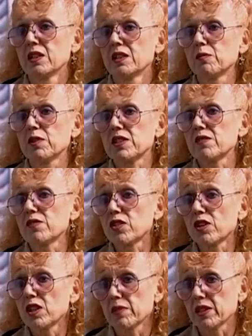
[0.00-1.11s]
It wasn't even
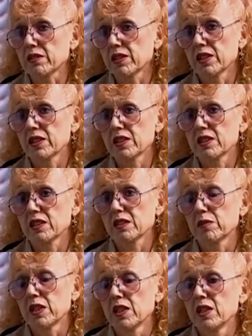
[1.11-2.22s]
thought about at that time.
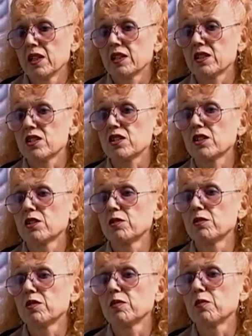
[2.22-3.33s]
And
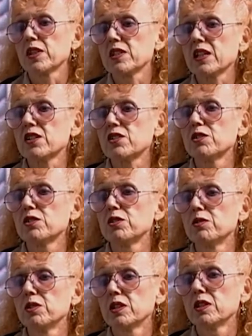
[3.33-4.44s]
so what does that do?